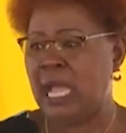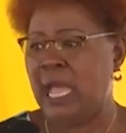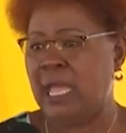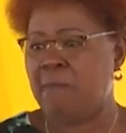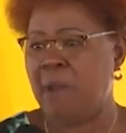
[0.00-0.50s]

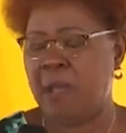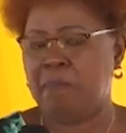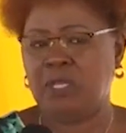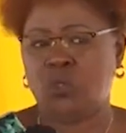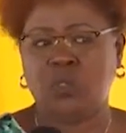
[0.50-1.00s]
I am
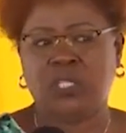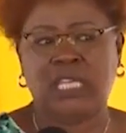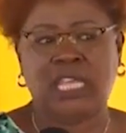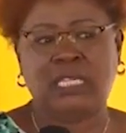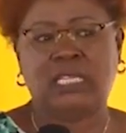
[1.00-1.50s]
happy to
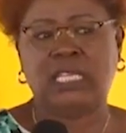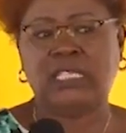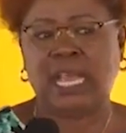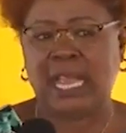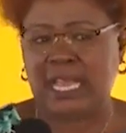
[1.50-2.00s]
see that
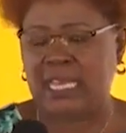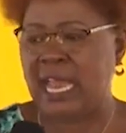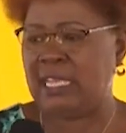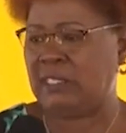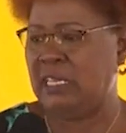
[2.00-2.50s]
these are
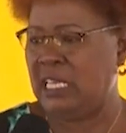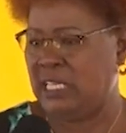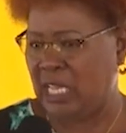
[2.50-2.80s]
leaders in the